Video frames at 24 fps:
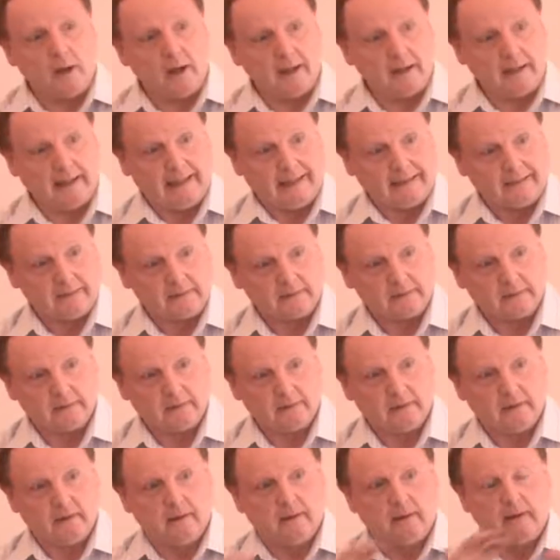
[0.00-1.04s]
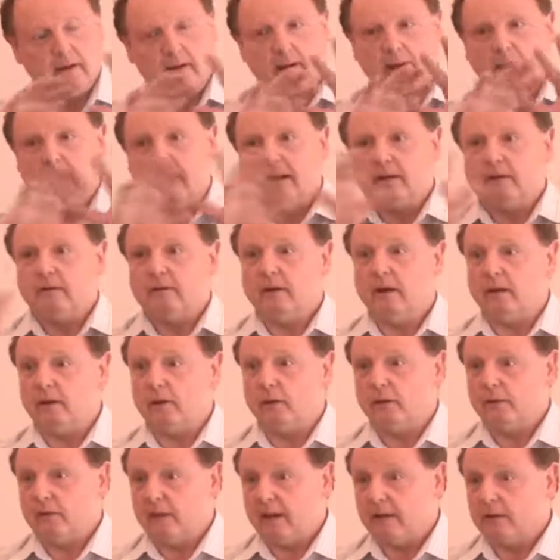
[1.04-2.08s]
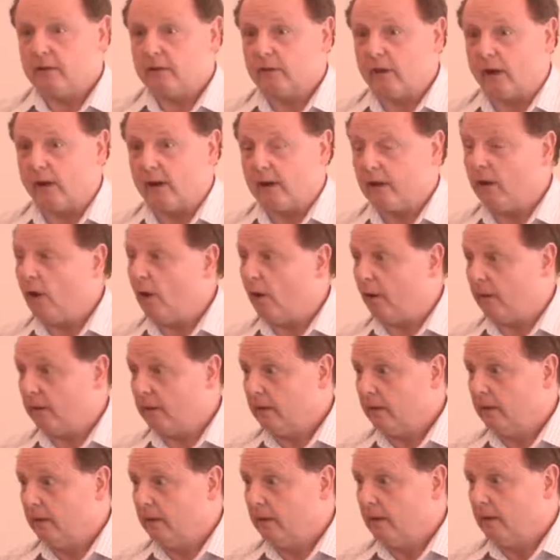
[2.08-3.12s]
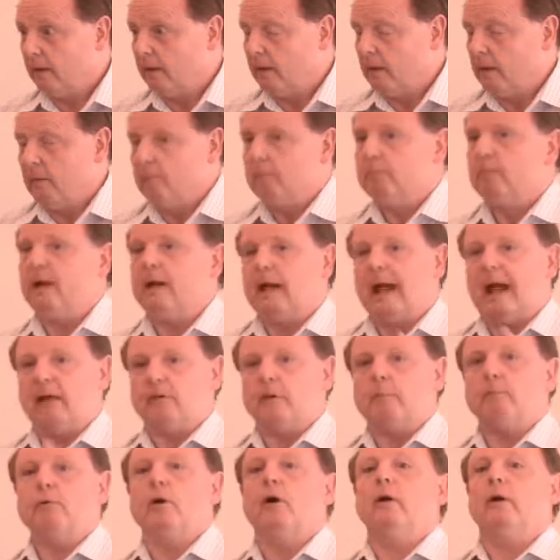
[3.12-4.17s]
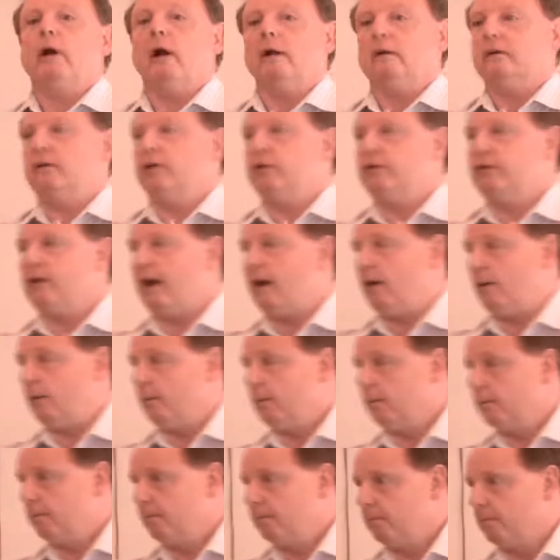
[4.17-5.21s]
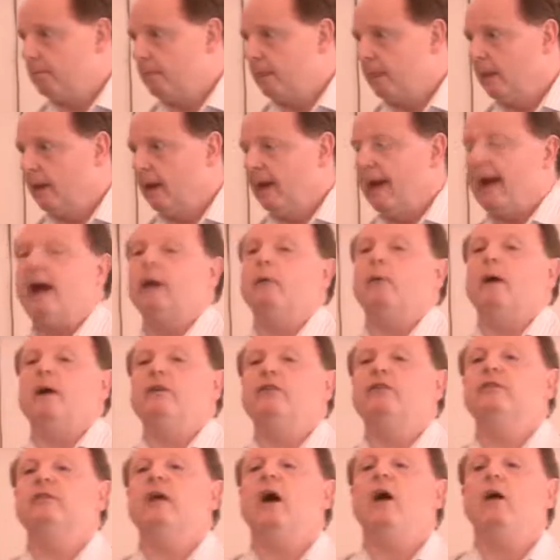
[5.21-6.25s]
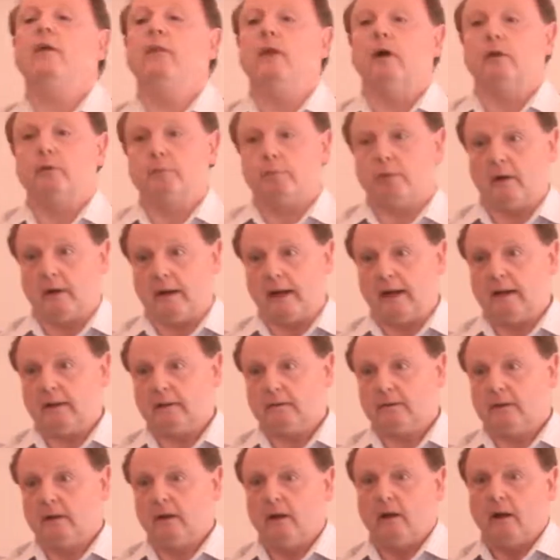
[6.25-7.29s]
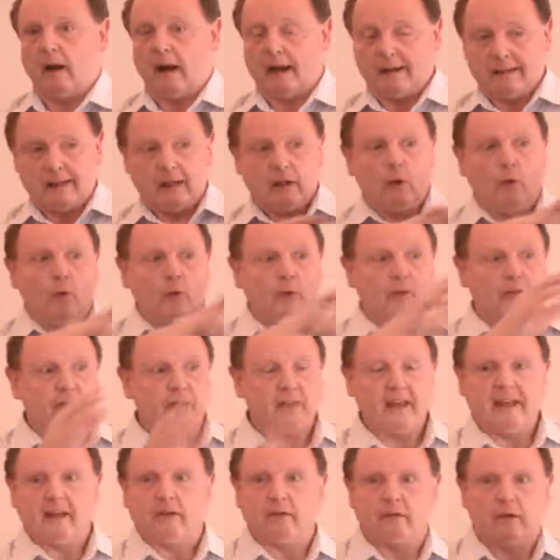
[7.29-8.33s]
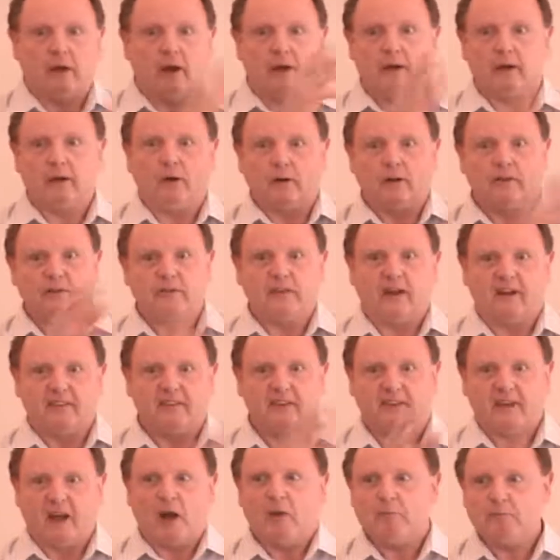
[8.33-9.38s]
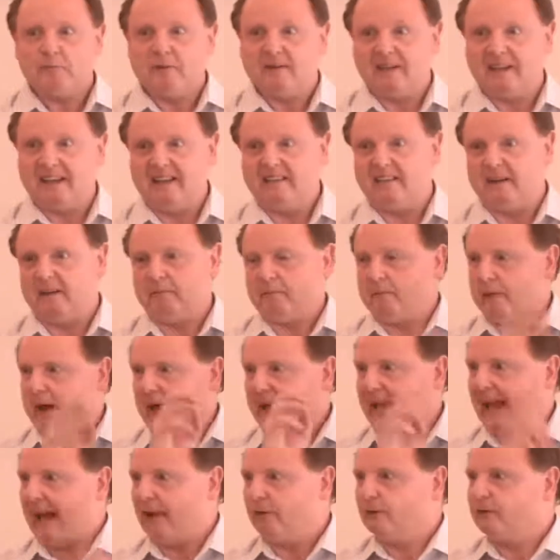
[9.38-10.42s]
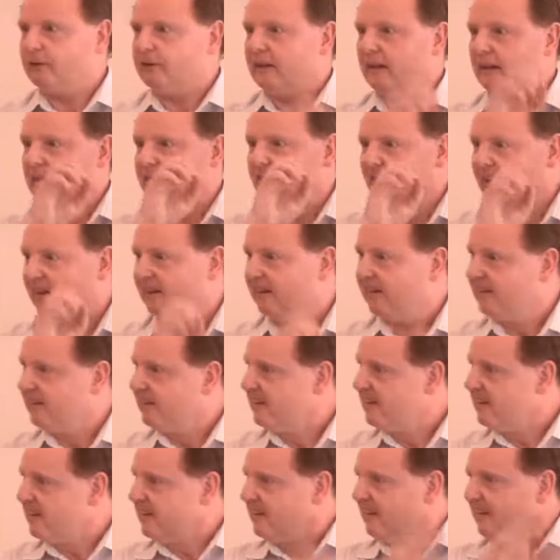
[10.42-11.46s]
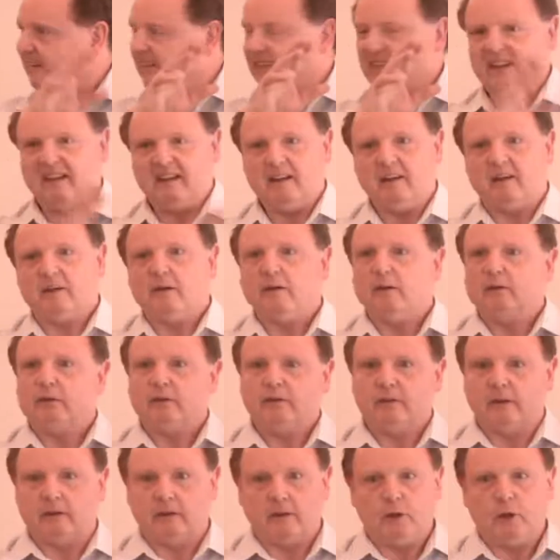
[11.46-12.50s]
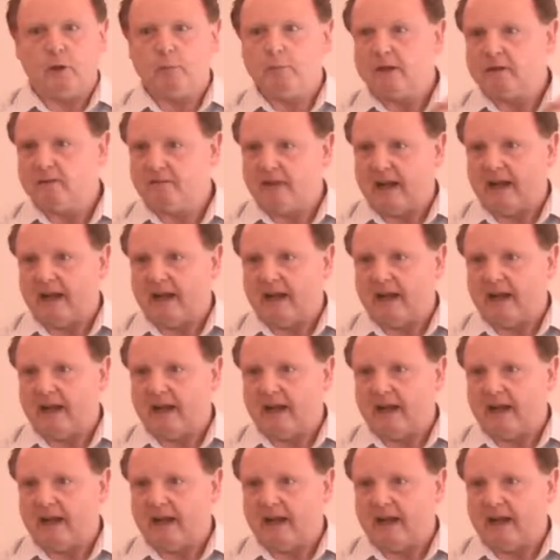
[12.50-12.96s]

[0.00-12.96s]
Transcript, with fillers: workings, internal things going on, but it has a product to sell. How do I sell those products and need all the things going on inside the company, the accounting, the, the human